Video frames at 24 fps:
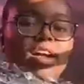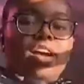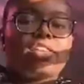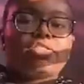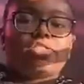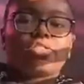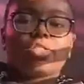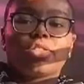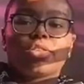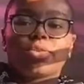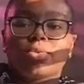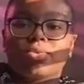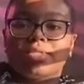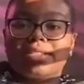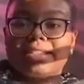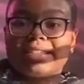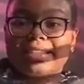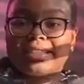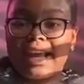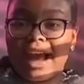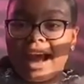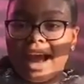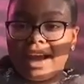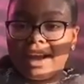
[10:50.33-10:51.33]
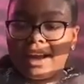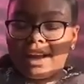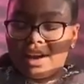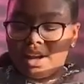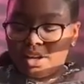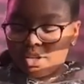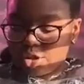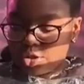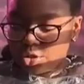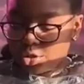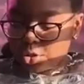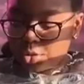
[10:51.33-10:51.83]
It's a little side
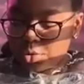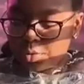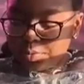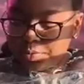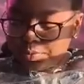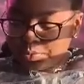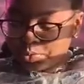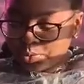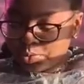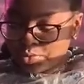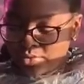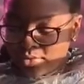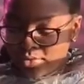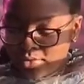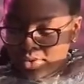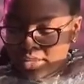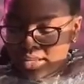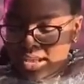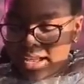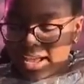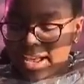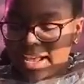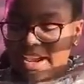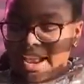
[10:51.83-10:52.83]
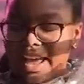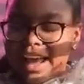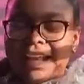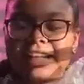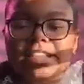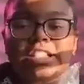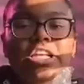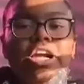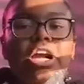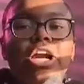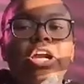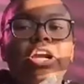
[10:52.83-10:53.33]
hustle, and I
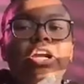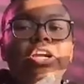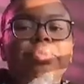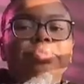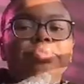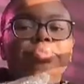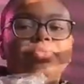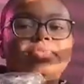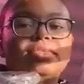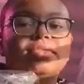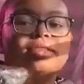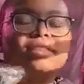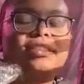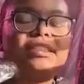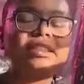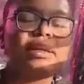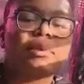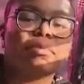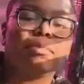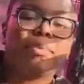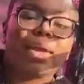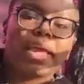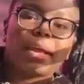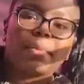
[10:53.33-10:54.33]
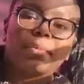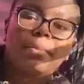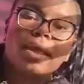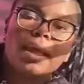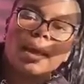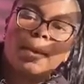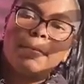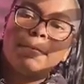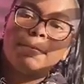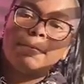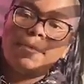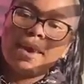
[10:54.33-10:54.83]
asked her to make
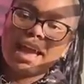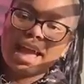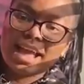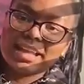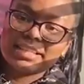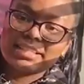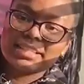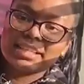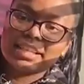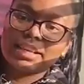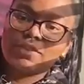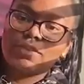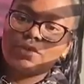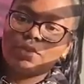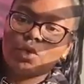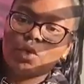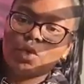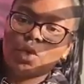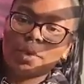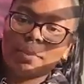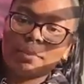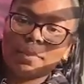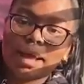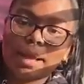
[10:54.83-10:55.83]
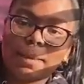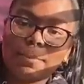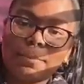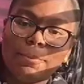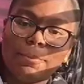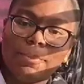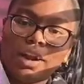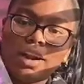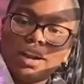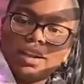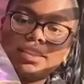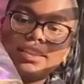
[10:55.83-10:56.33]
me a basket for my
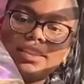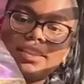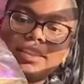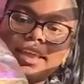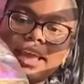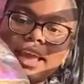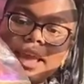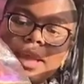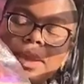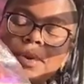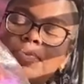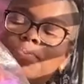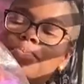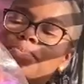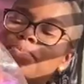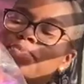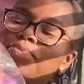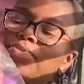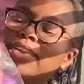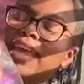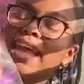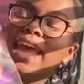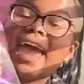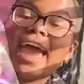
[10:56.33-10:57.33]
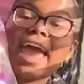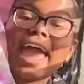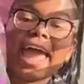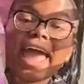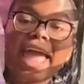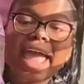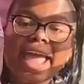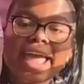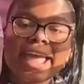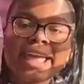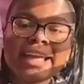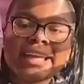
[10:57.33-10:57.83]
birthday,
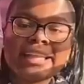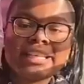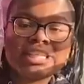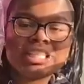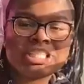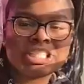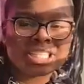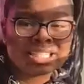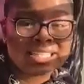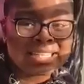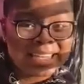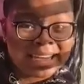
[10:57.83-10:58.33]
and she